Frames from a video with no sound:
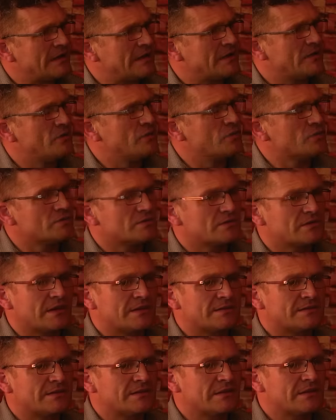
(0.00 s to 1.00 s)
And I looked
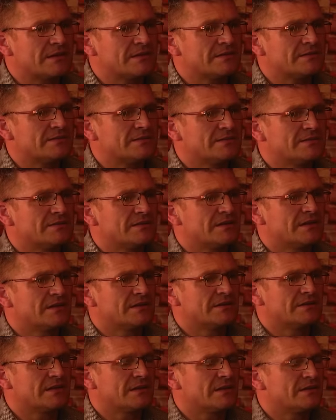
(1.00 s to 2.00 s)
at the things
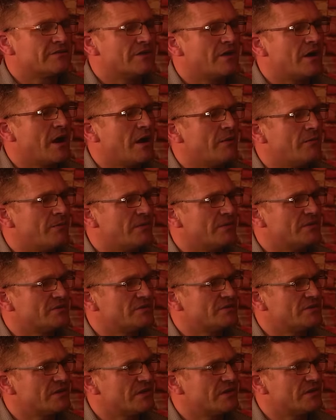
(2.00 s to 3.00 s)
that I've
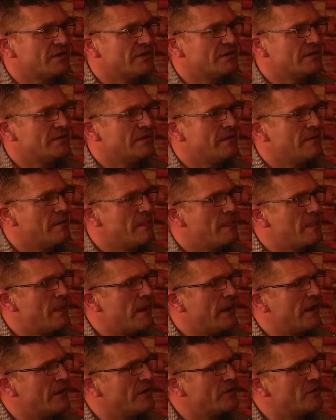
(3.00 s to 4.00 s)
accomplished
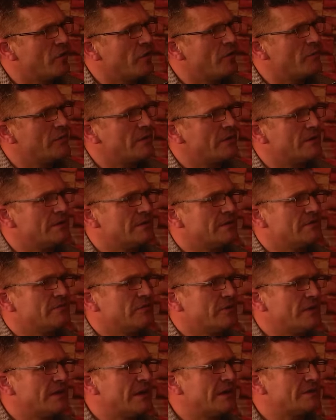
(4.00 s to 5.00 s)
and I don't mean
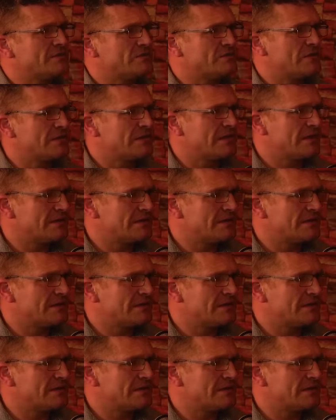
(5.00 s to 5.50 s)
financial